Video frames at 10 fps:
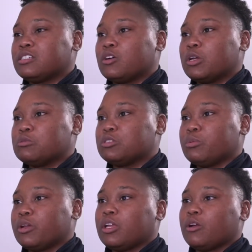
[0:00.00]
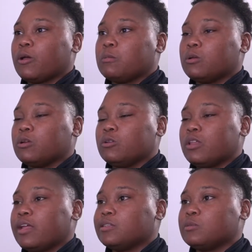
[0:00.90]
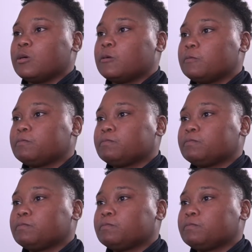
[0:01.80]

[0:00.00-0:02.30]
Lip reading: So it was pretty incredible to do that as well.